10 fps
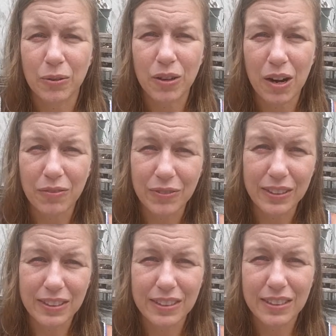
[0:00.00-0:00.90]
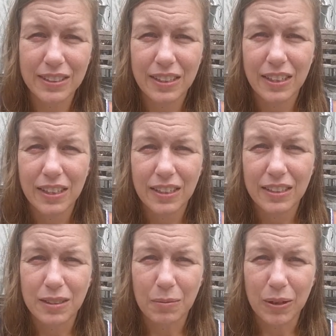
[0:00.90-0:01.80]
own confidence,
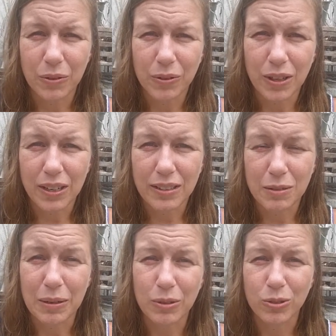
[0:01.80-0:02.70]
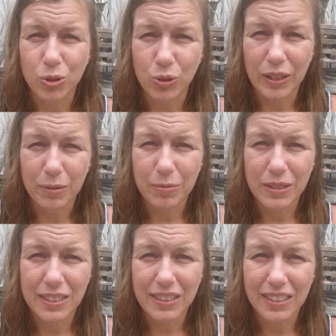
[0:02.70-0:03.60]
to my own thought, to my own
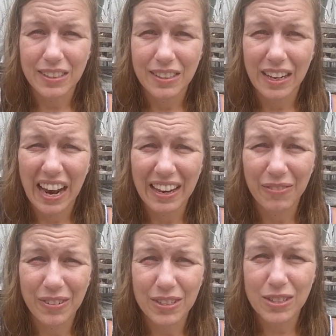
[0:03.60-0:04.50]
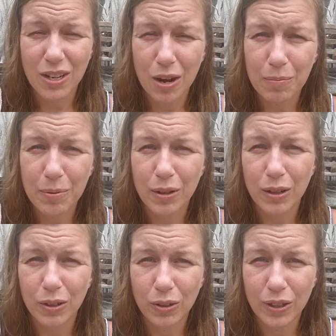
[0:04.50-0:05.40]
dreams. I even stopped
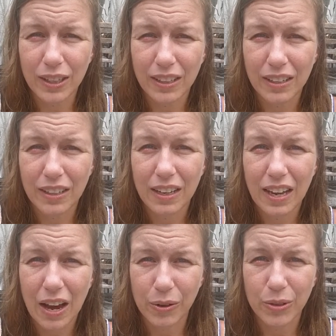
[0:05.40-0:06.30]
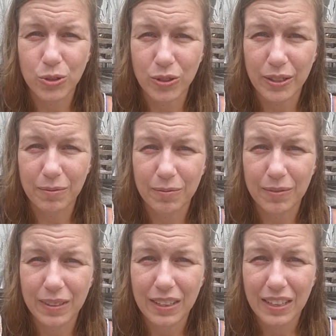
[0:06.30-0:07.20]
learning how to dream.
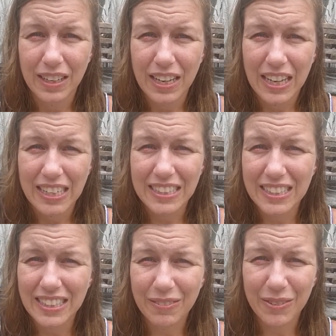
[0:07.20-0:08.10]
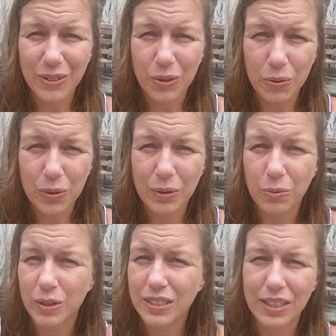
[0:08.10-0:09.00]
I didn't even know what it
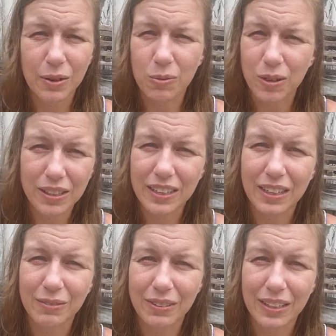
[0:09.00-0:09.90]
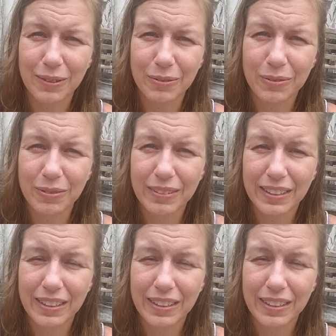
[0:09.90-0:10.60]
was that I wanted out of life.